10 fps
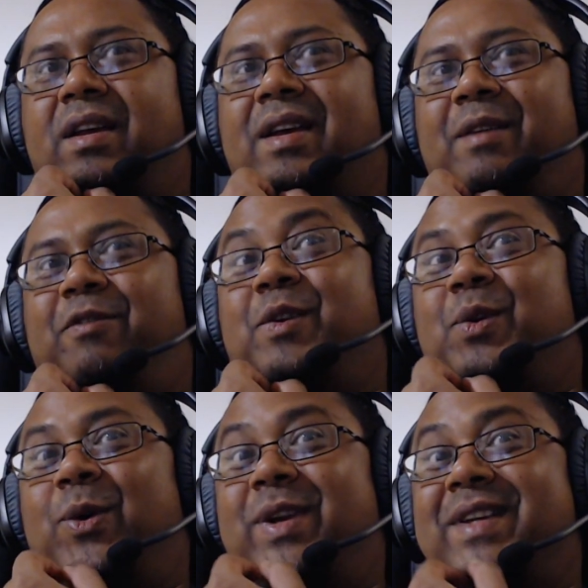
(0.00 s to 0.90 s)
If you
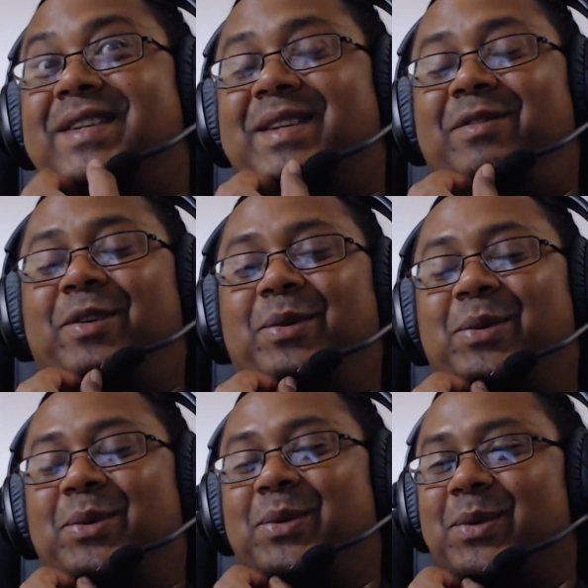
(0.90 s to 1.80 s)
notice, if
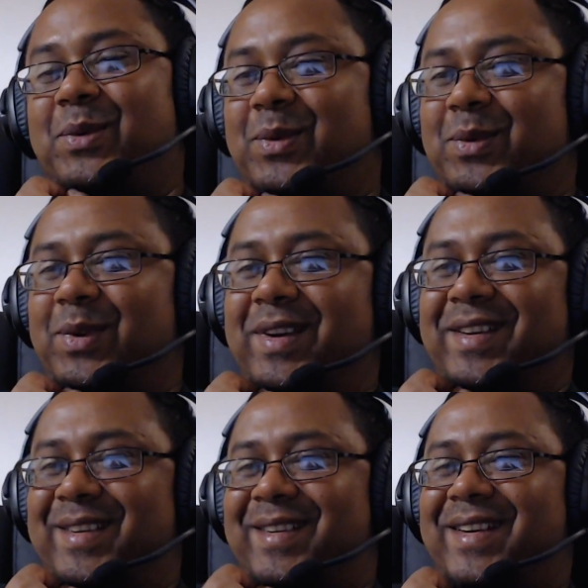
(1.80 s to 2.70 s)
you
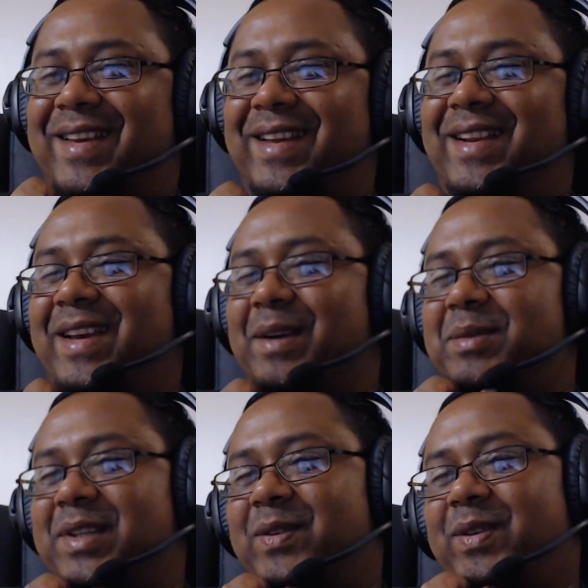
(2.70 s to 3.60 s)
keenly
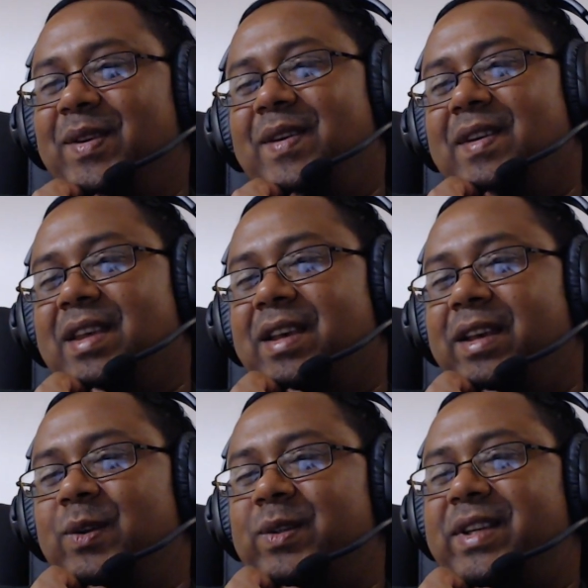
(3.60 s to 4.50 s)
observe,
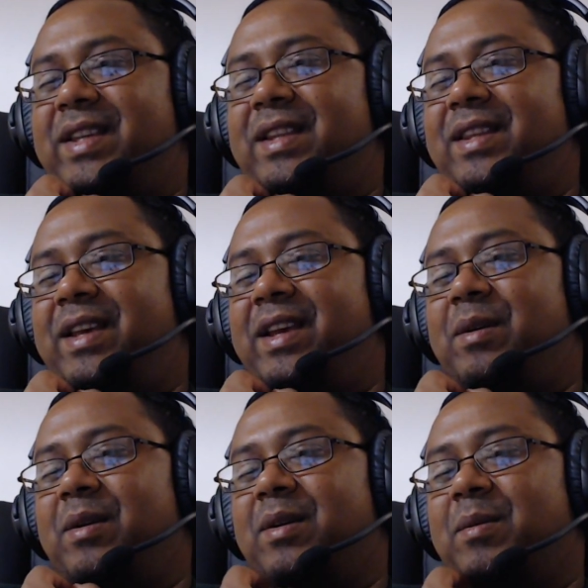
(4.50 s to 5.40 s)
you will see that
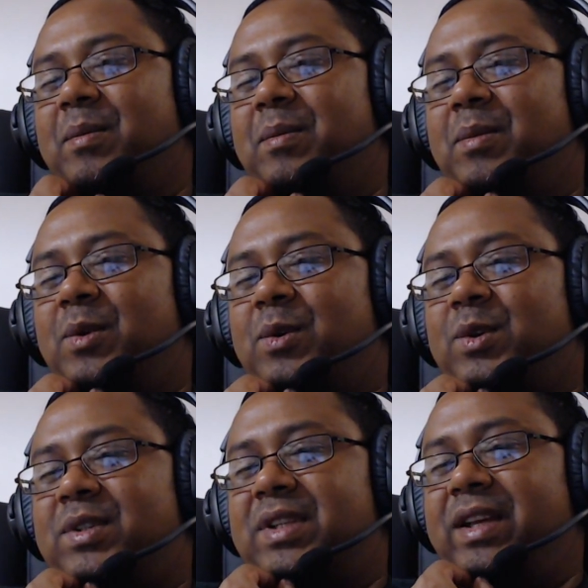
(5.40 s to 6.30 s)
they
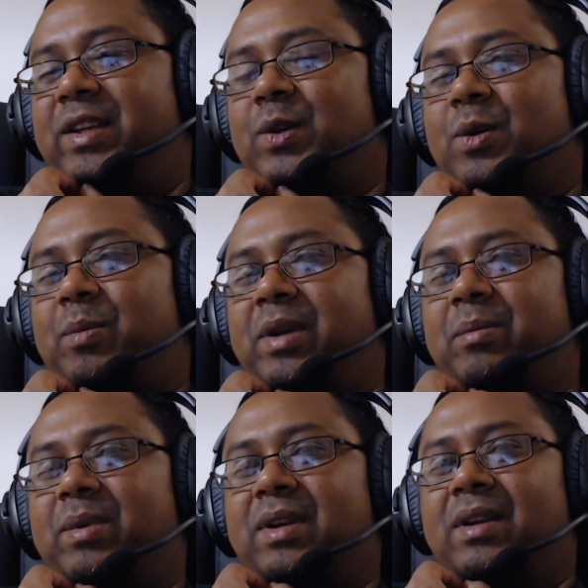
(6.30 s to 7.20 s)
mostly show
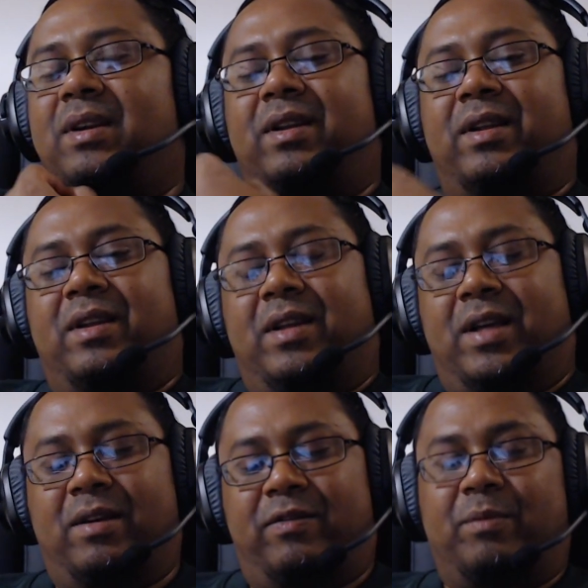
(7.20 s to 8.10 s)
people
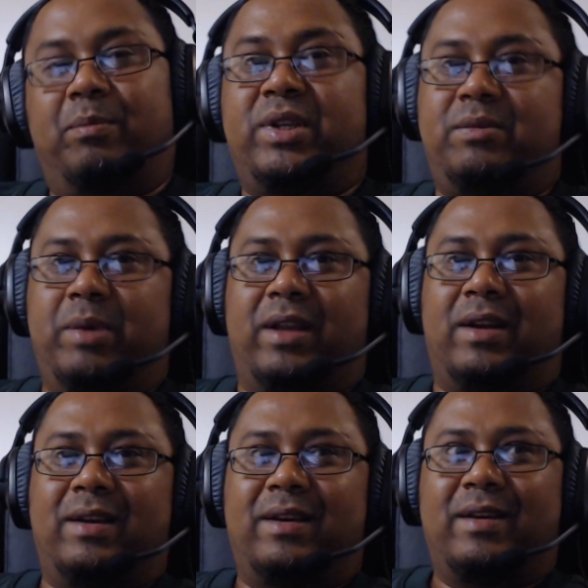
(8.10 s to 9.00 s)
from
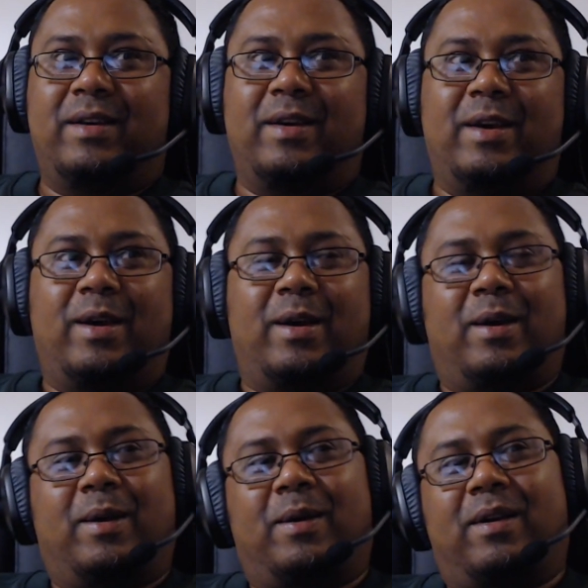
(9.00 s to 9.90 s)
Brisbane.
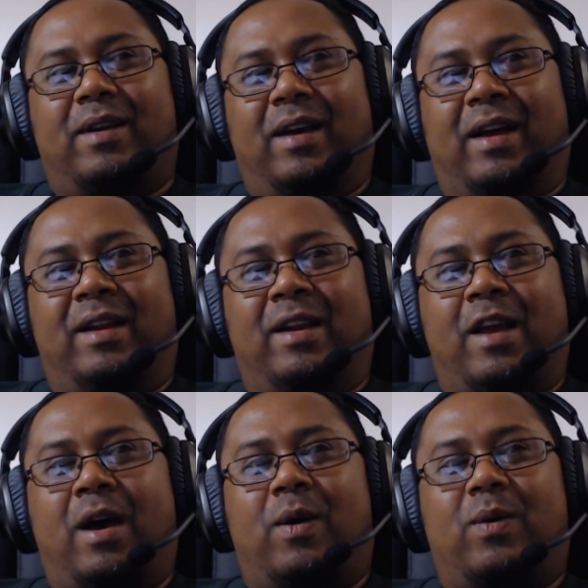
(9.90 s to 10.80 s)
And
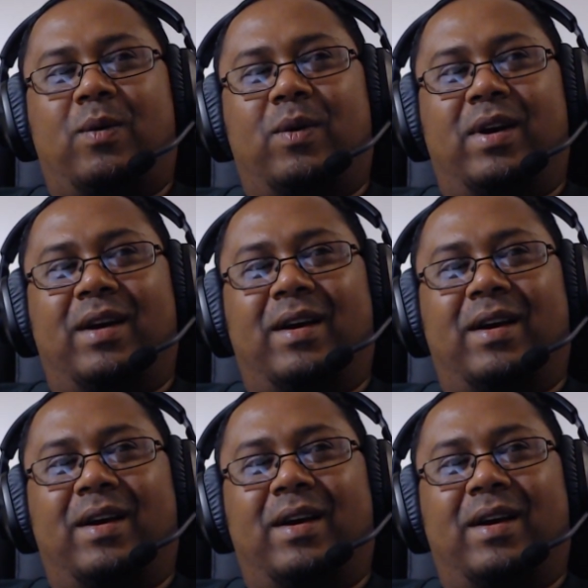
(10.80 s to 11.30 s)
now